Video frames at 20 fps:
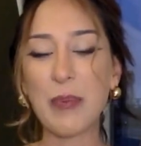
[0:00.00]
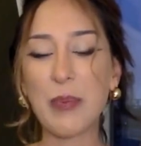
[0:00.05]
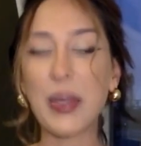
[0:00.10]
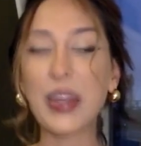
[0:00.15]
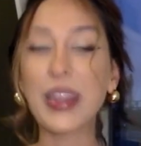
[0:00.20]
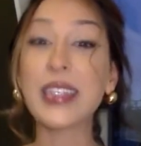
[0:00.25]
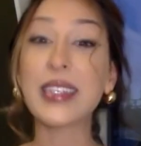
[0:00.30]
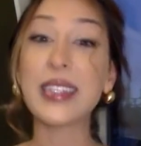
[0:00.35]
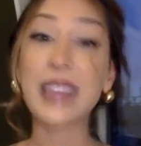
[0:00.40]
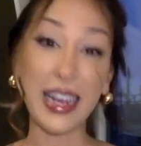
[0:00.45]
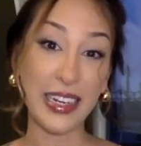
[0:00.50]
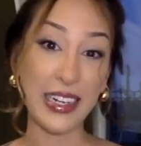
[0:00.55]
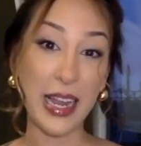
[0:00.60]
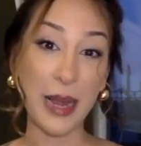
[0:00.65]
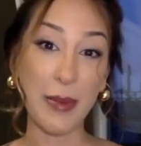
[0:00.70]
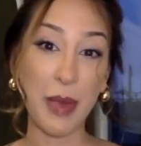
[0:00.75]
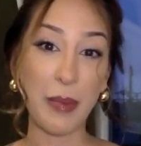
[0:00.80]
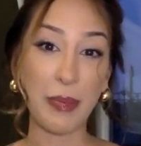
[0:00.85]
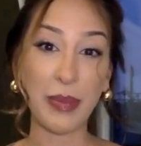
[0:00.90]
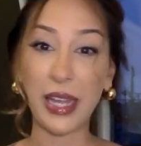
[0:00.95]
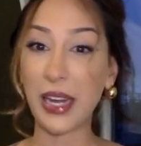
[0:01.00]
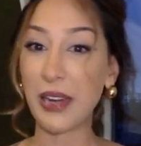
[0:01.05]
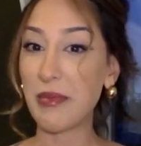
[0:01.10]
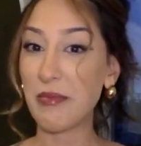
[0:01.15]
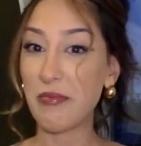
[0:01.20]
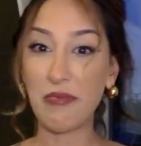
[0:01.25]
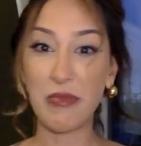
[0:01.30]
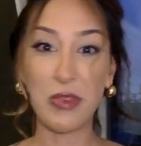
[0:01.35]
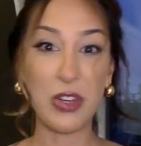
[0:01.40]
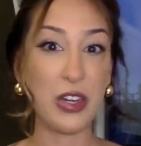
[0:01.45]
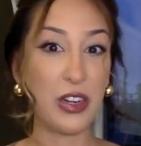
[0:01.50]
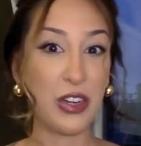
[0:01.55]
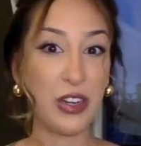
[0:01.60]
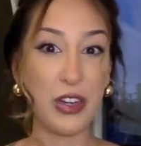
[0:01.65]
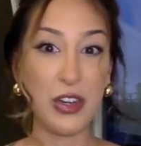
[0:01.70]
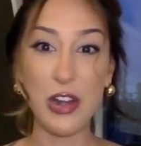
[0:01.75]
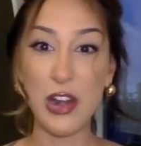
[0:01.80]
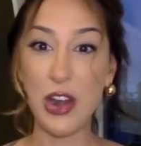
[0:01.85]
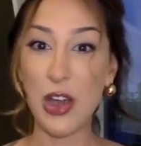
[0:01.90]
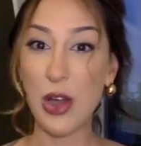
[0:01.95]
But the second time I played,
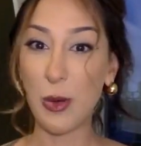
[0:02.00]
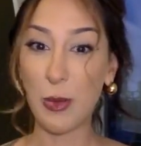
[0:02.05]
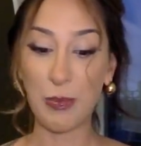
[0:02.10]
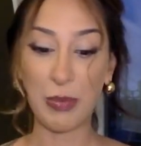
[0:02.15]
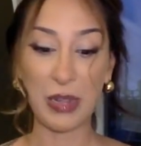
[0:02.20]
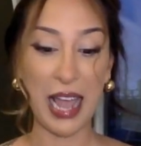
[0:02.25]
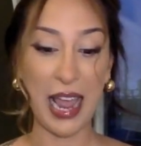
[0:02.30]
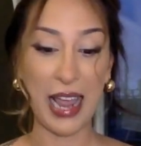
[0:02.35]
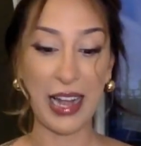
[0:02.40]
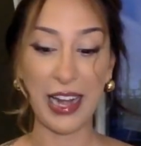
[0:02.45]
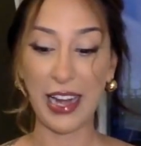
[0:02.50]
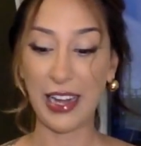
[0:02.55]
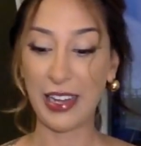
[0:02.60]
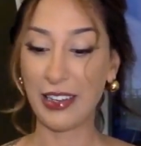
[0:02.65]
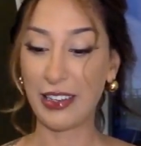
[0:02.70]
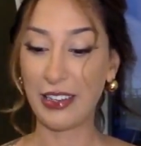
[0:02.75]
no planning,